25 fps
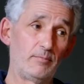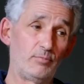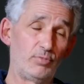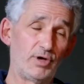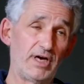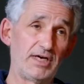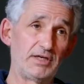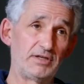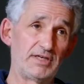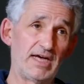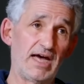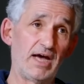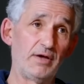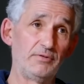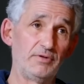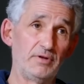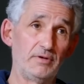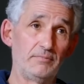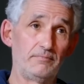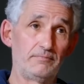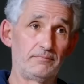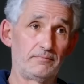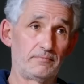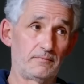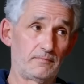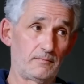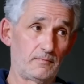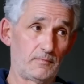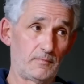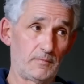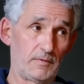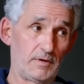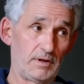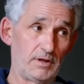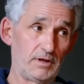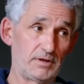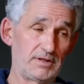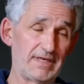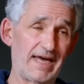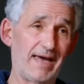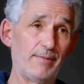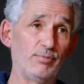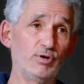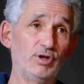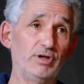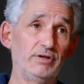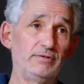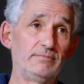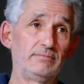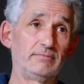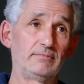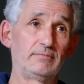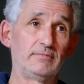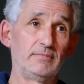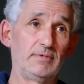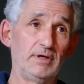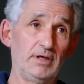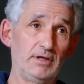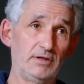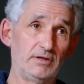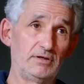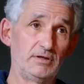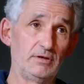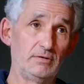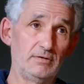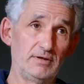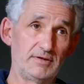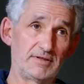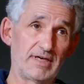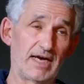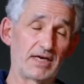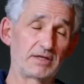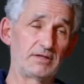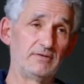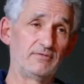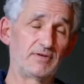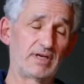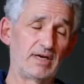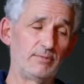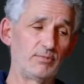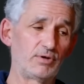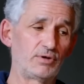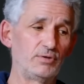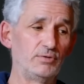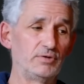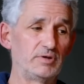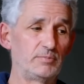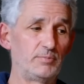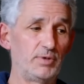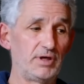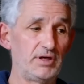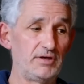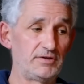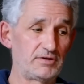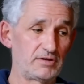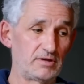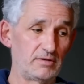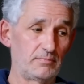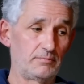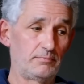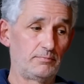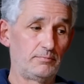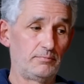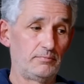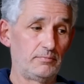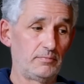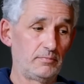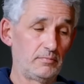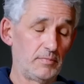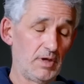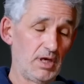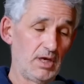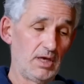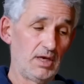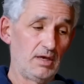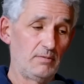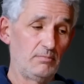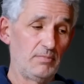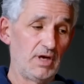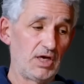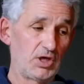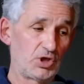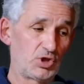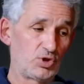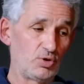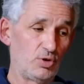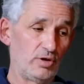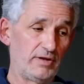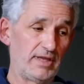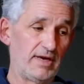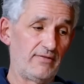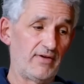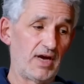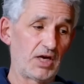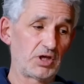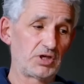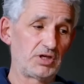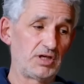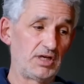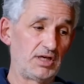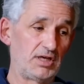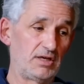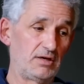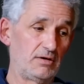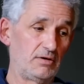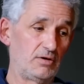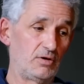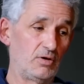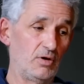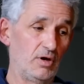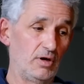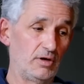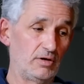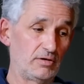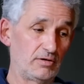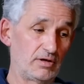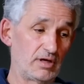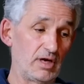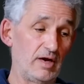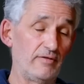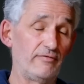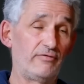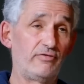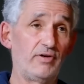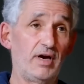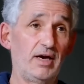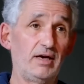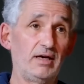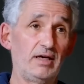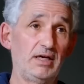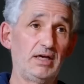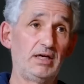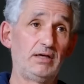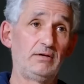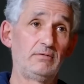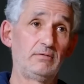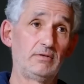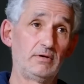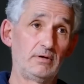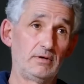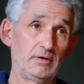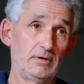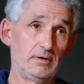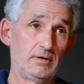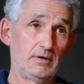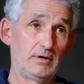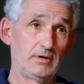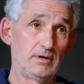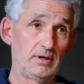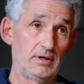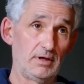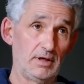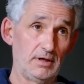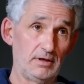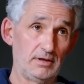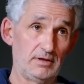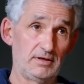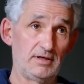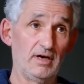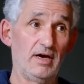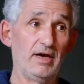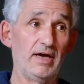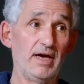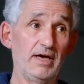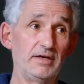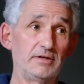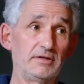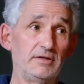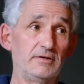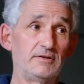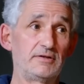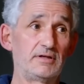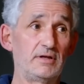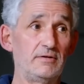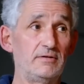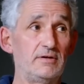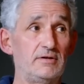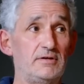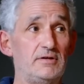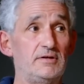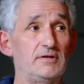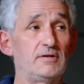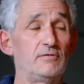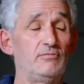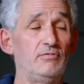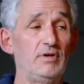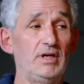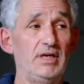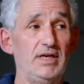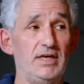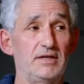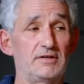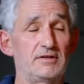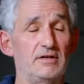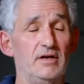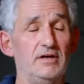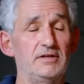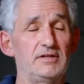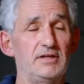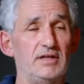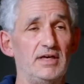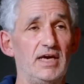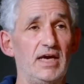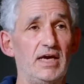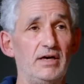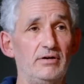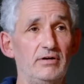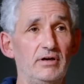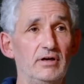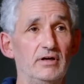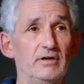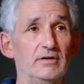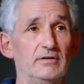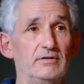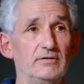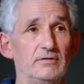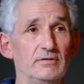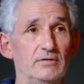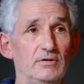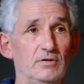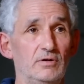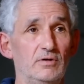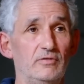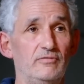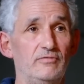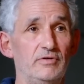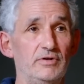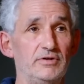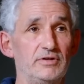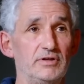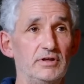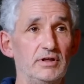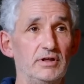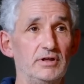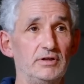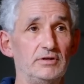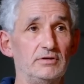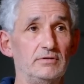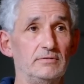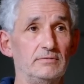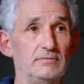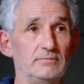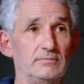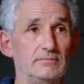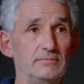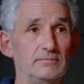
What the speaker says: break down the tablet into its active chemicals, but is to make sure they've actually got gut-friendly diet. And so this is a really exciting area of research.